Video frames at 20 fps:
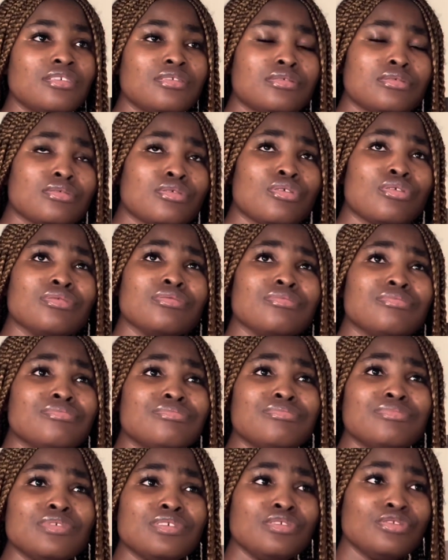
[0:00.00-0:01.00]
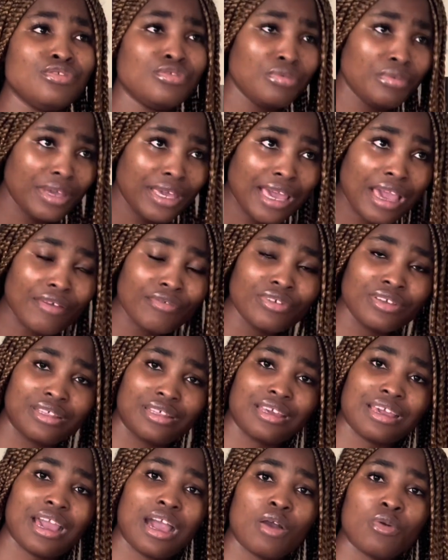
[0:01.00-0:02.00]
you know, doing
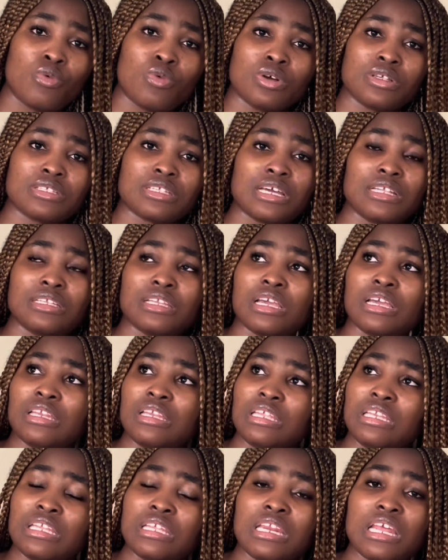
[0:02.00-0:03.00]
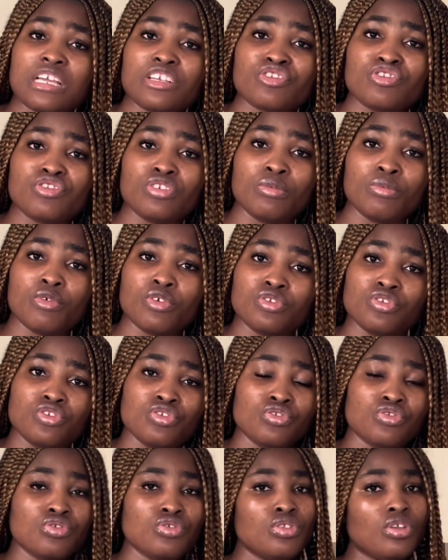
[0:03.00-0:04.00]
everything at once and then in the next 3 months
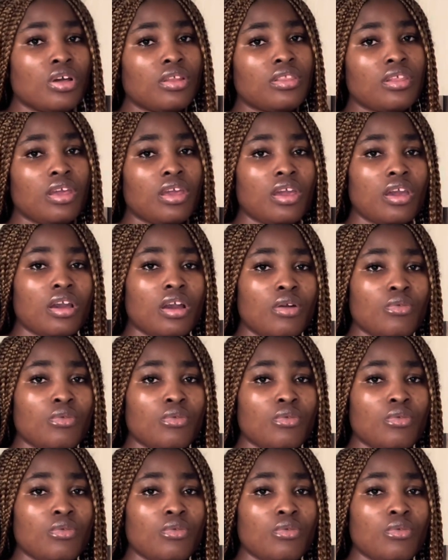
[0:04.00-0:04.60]
you do nothing,